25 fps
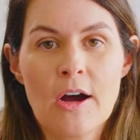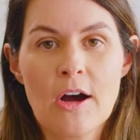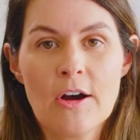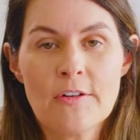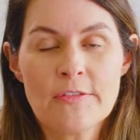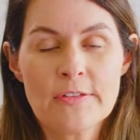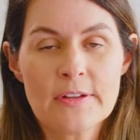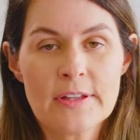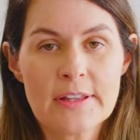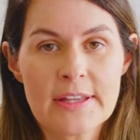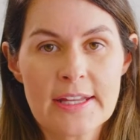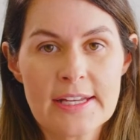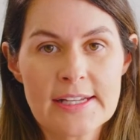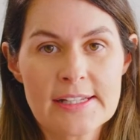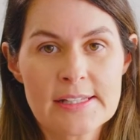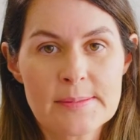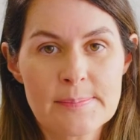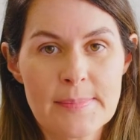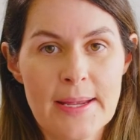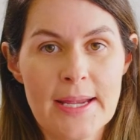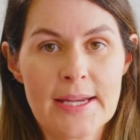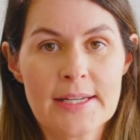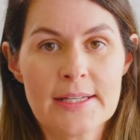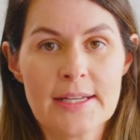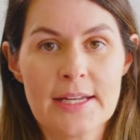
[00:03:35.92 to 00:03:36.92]
Often these
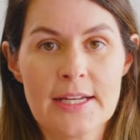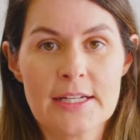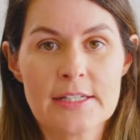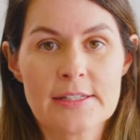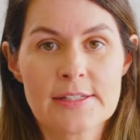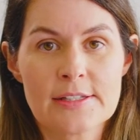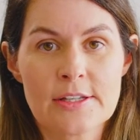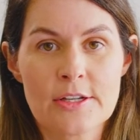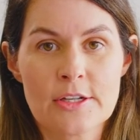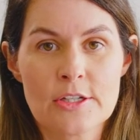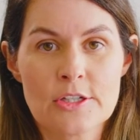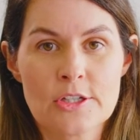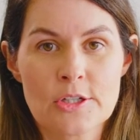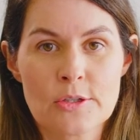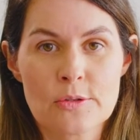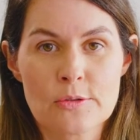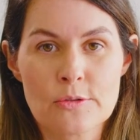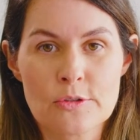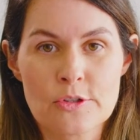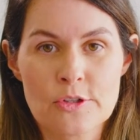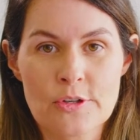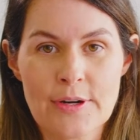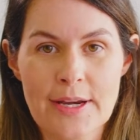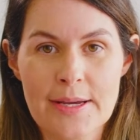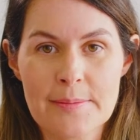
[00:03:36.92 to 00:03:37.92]
may need
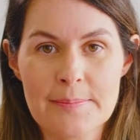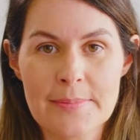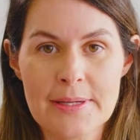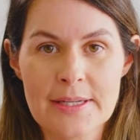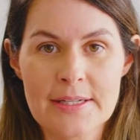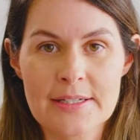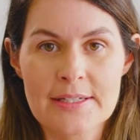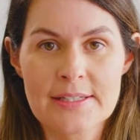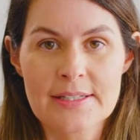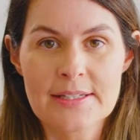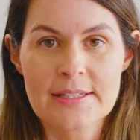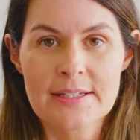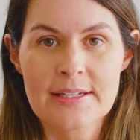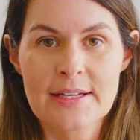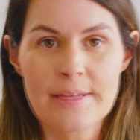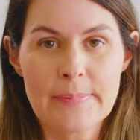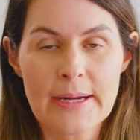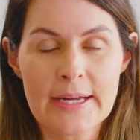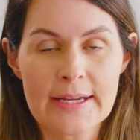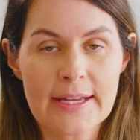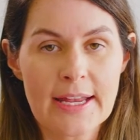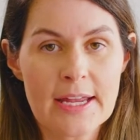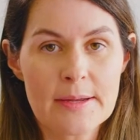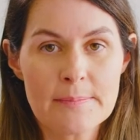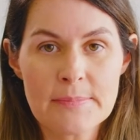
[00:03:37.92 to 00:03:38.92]
surgical treatment,
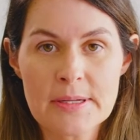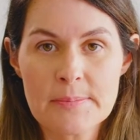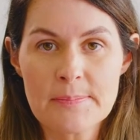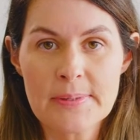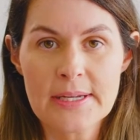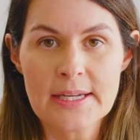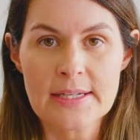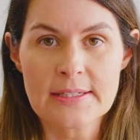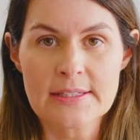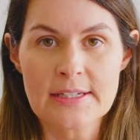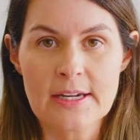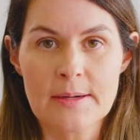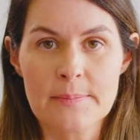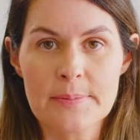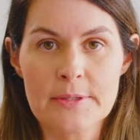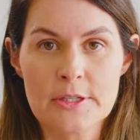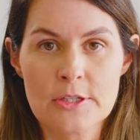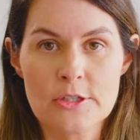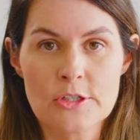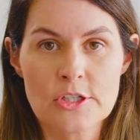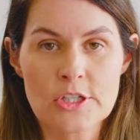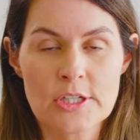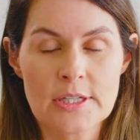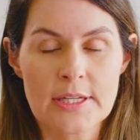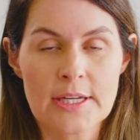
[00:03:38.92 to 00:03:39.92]
but can be picked up
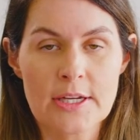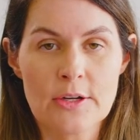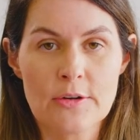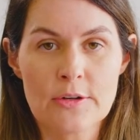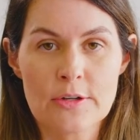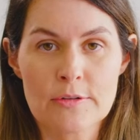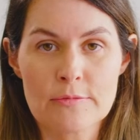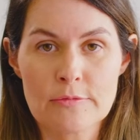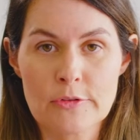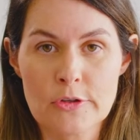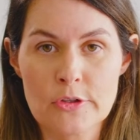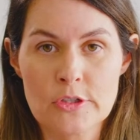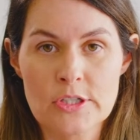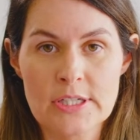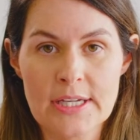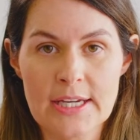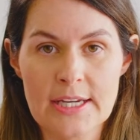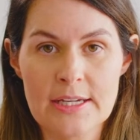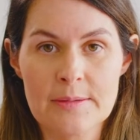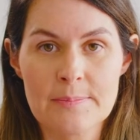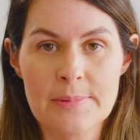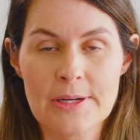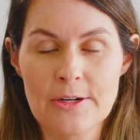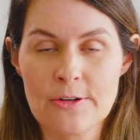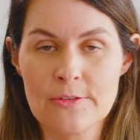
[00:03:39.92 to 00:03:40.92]
usually on a
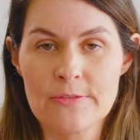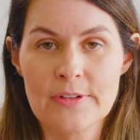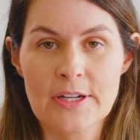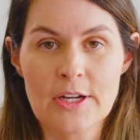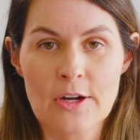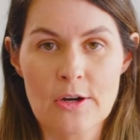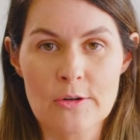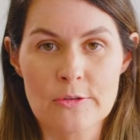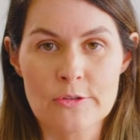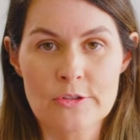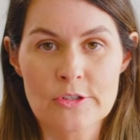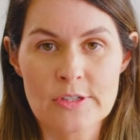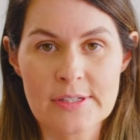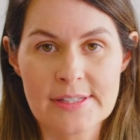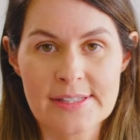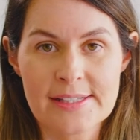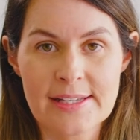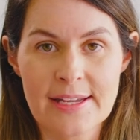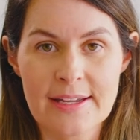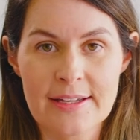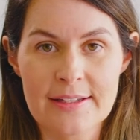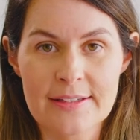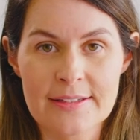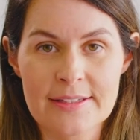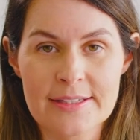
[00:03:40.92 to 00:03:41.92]
routine pelvic
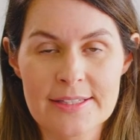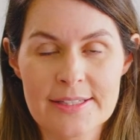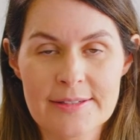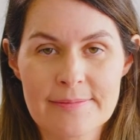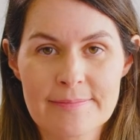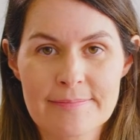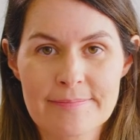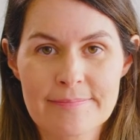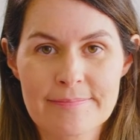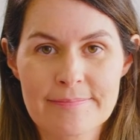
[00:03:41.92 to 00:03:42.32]
ultrasound.